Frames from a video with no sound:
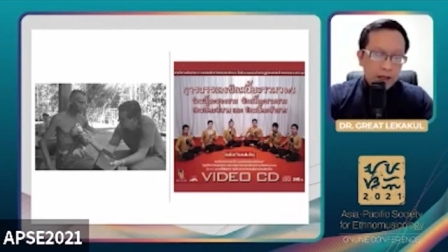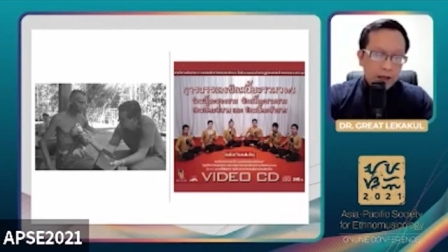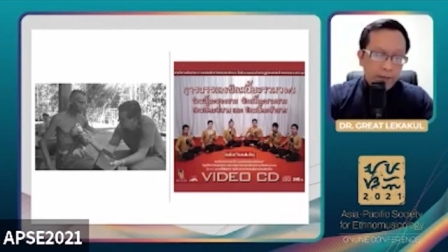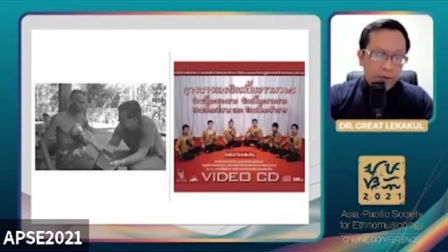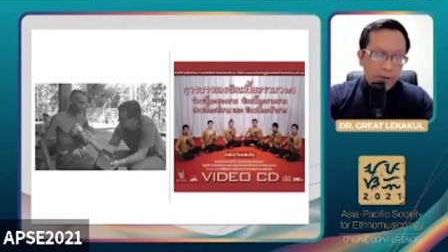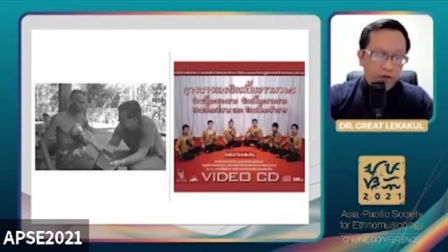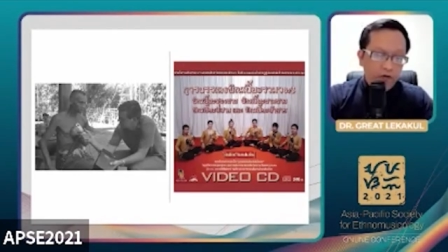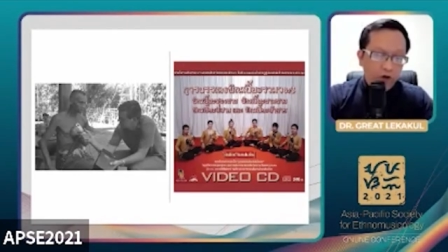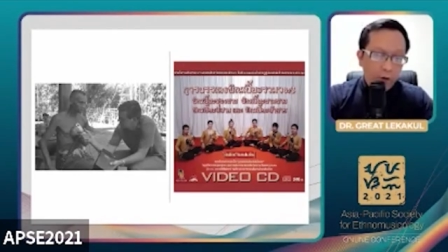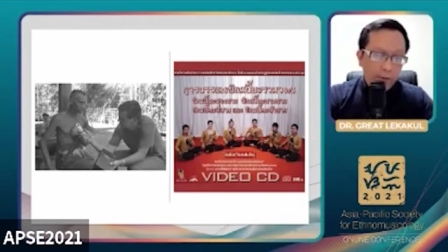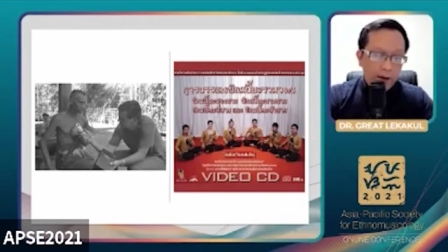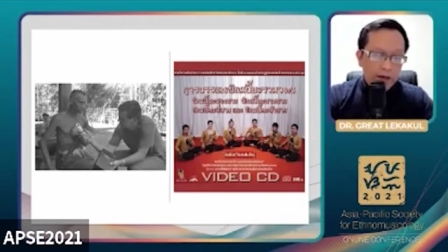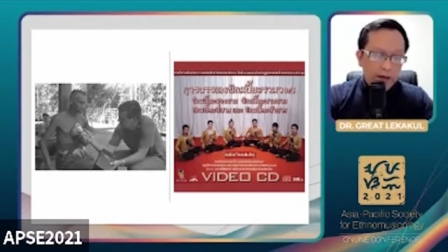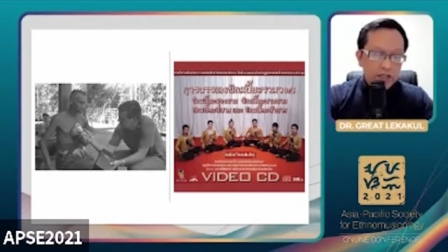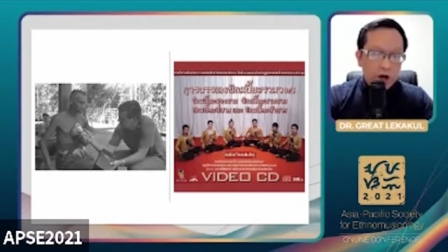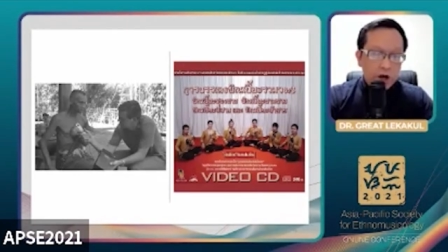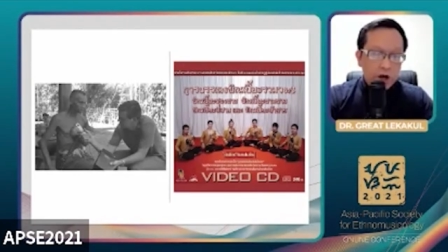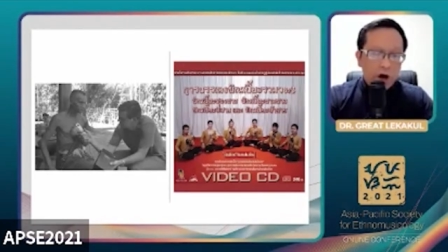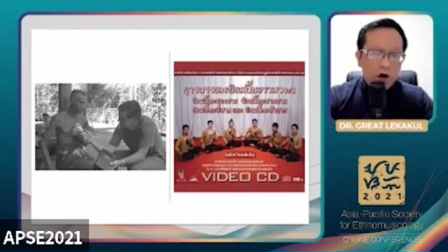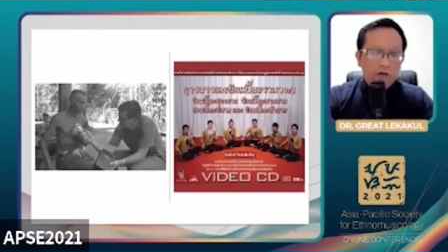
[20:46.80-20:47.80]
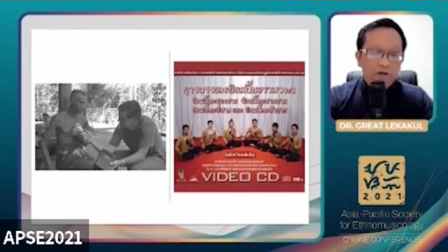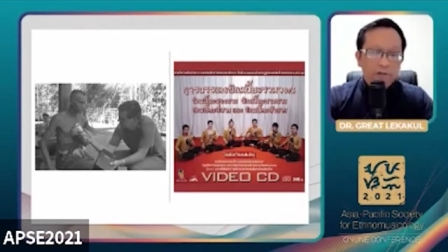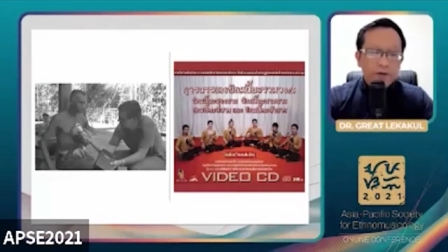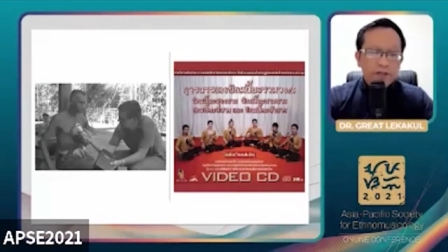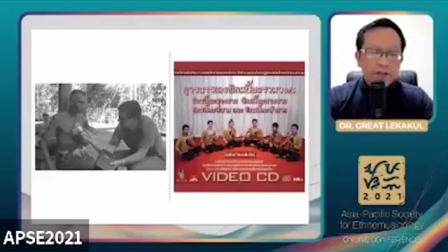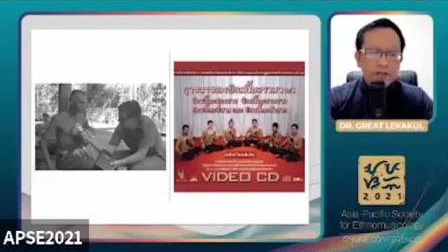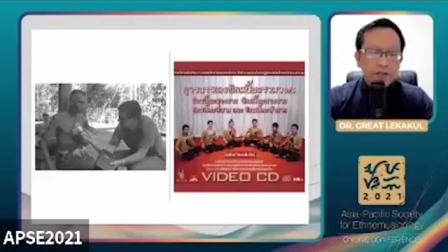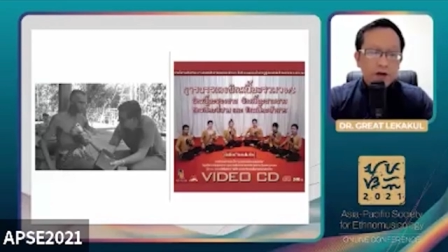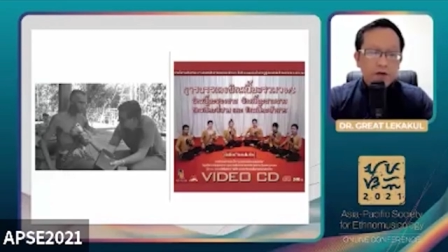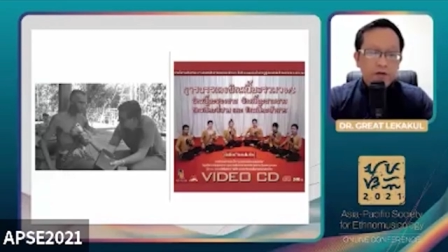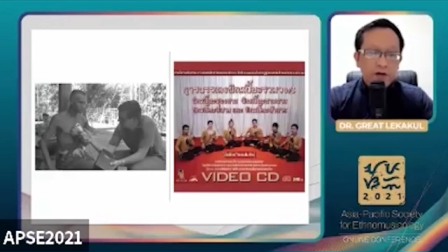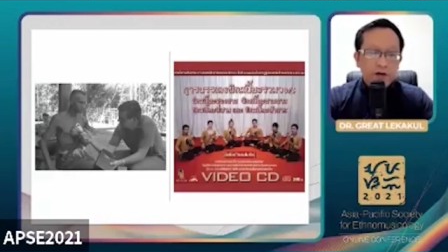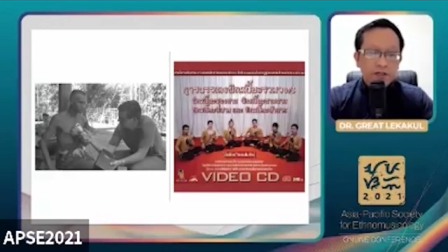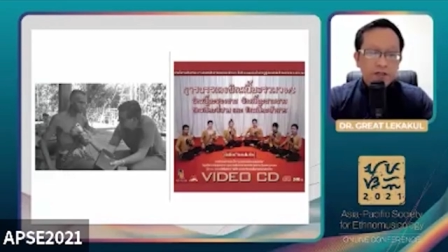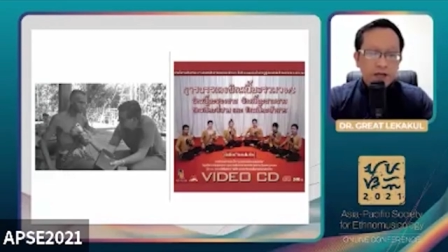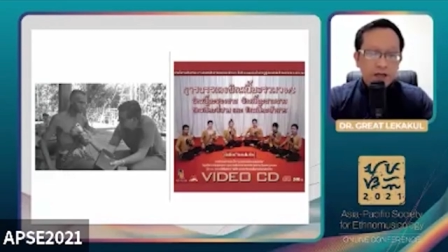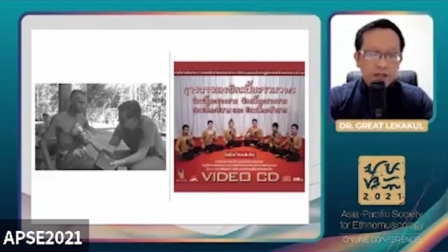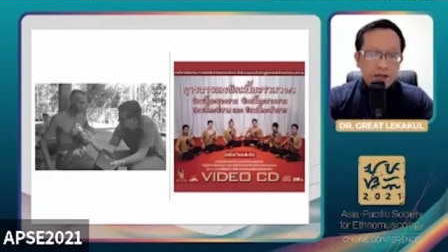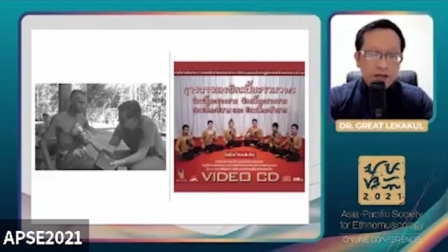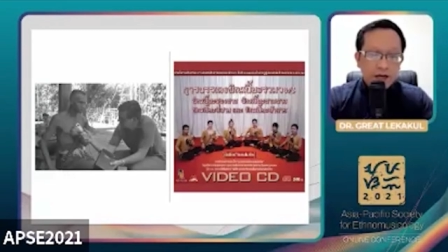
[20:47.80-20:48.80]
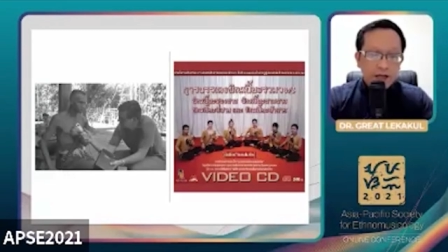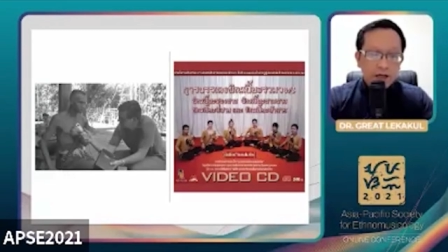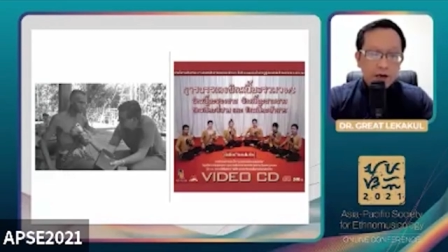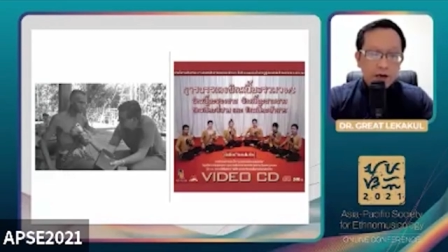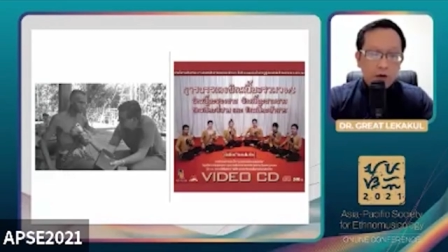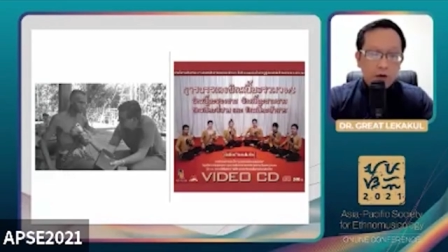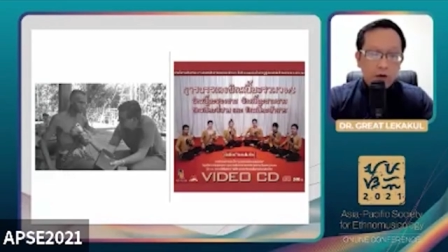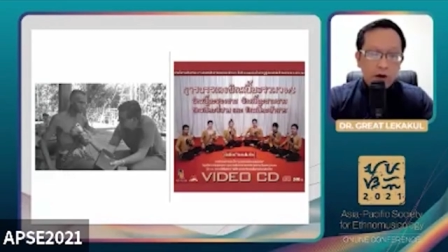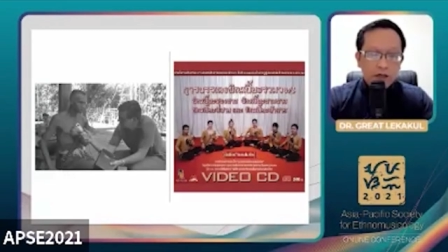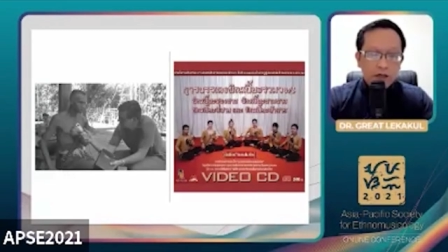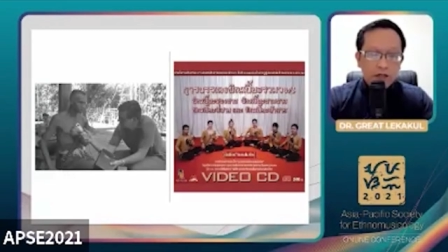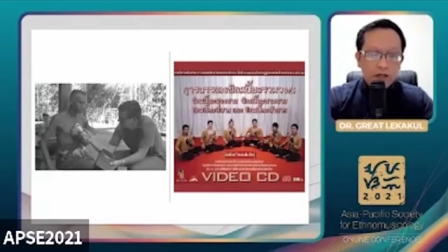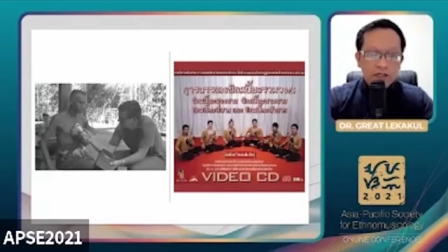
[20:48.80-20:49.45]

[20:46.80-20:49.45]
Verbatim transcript: The performance of Mister Visantat,